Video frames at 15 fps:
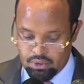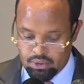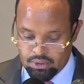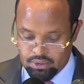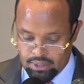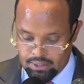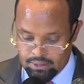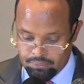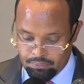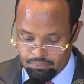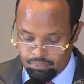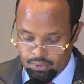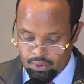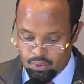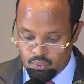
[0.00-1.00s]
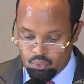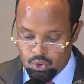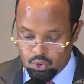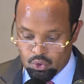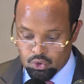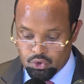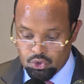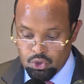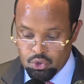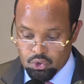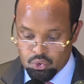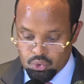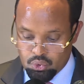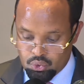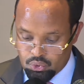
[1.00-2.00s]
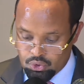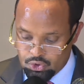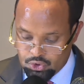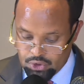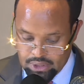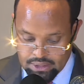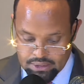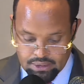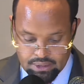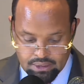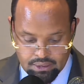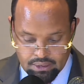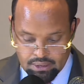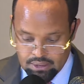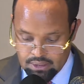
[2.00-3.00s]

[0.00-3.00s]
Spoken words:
Italy will continue to strengthen